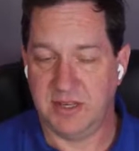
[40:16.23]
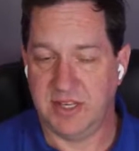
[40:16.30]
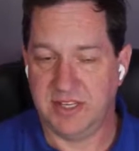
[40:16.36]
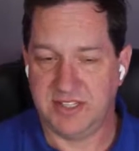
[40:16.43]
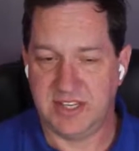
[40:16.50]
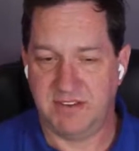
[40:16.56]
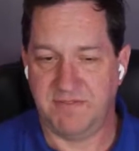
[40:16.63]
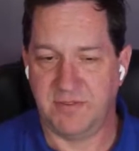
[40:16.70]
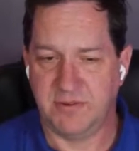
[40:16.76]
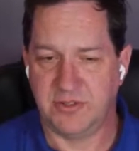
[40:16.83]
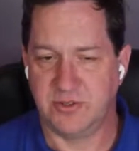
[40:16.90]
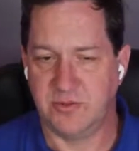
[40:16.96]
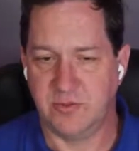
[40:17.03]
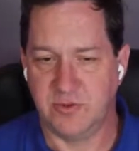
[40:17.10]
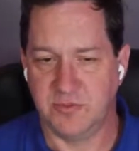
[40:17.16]
Now, you said
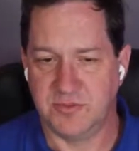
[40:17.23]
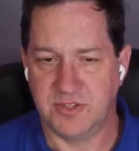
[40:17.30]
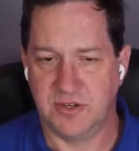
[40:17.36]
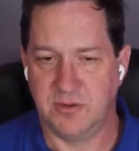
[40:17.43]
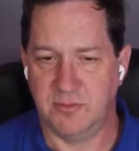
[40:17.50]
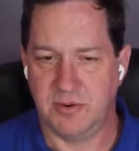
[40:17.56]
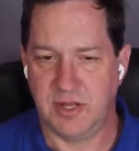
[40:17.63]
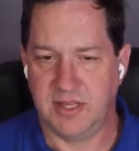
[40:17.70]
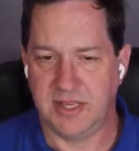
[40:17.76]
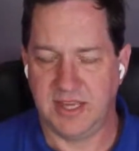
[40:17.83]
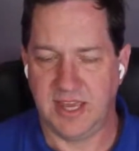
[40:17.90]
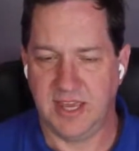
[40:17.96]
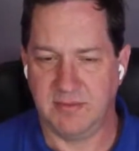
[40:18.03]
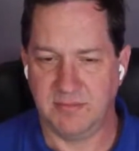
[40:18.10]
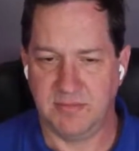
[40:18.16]
virtual room, so probably
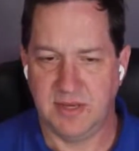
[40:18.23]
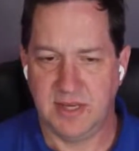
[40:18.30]
can't.